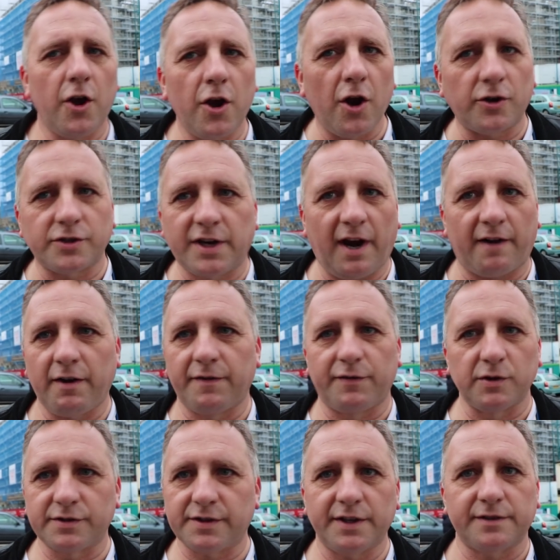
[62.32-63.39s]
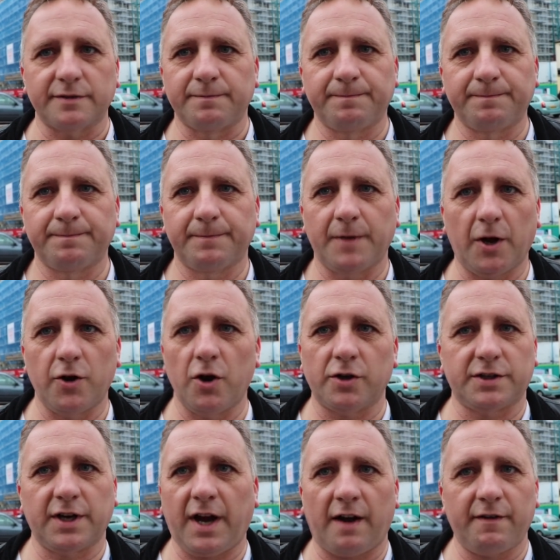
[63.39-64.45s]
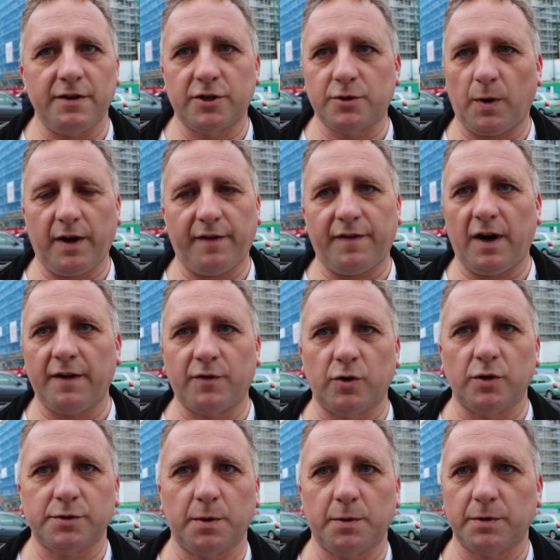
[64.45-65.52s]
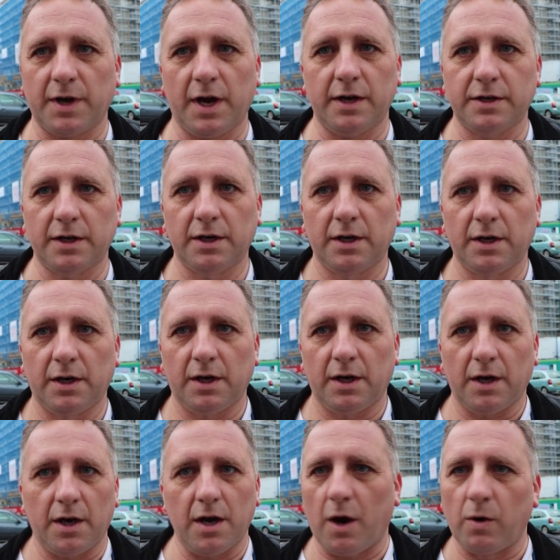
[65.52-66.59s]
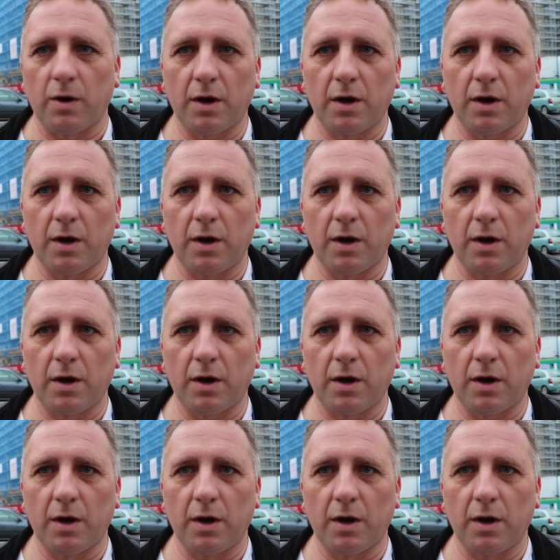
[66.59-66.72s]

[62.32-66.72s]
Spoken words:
Not to carry a full season. And not to carry the 25 goals we would need. No.